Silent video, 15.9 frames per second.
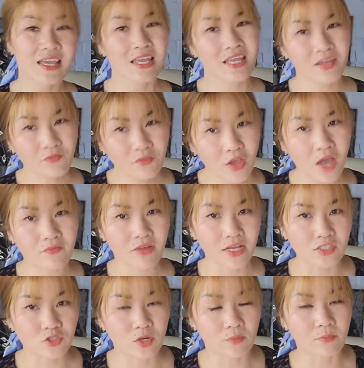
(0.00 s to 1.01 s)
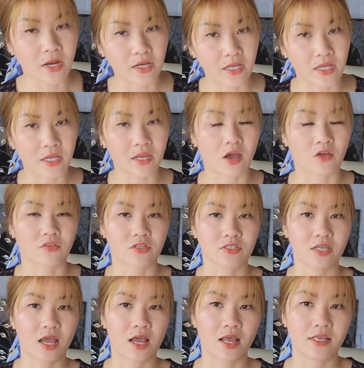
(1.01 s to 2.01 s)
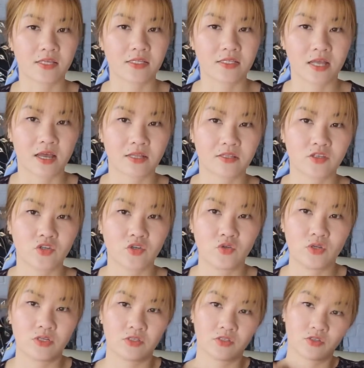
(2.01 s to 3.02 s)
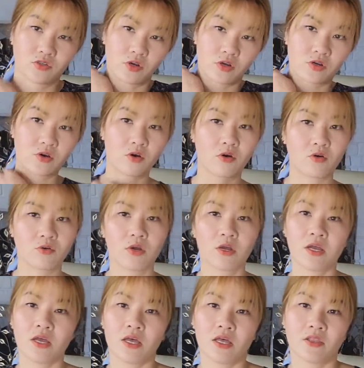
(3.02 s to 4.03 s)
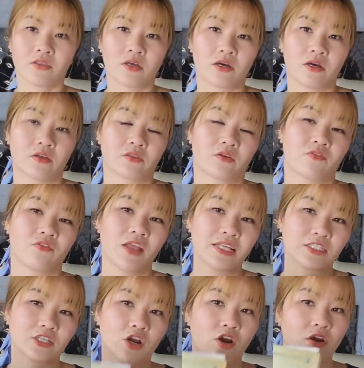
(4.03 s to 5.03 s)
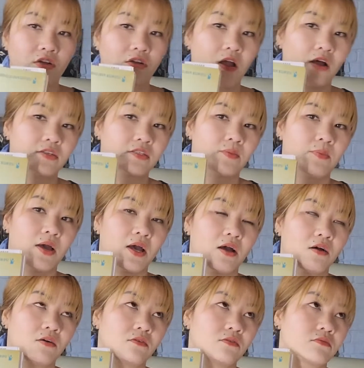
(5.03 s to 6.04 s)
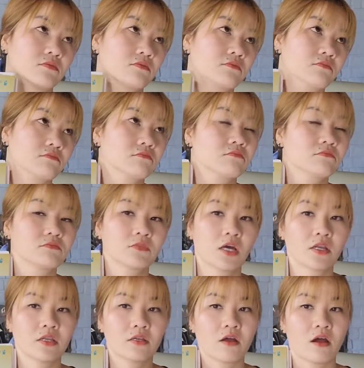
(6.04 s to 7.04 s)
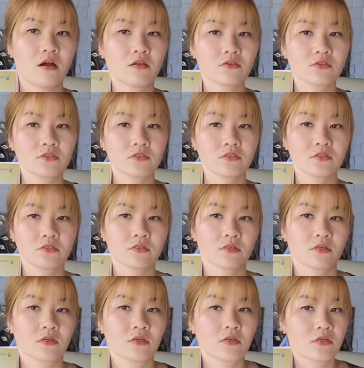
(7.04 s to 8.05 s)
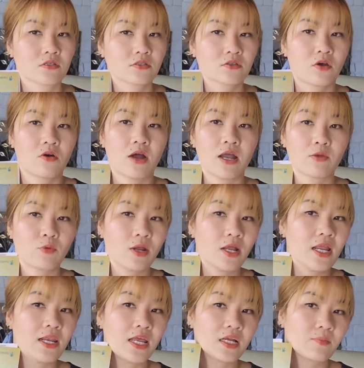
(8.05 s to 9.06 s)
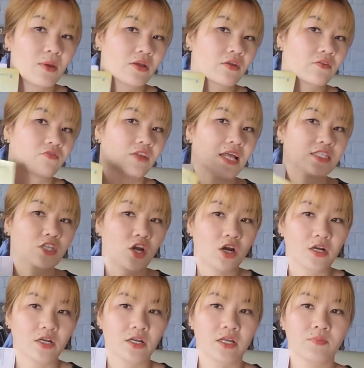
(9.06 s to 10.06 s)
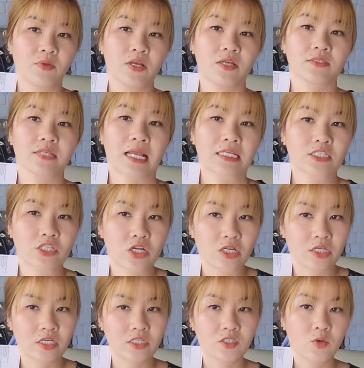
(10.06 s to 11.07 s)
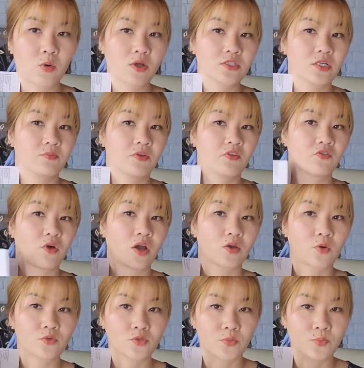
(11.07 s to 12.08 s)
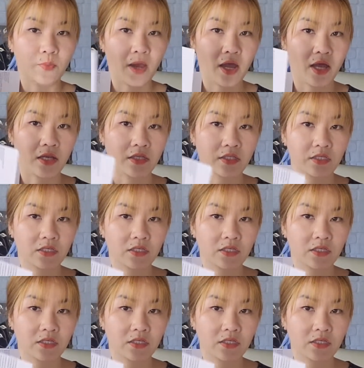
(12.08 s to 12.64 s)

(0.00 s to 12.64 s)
If you have extra money on the side that you didn't struggle, the flashcard costs about $30. So what I like about the flashcard is because I study this question before I go to bed.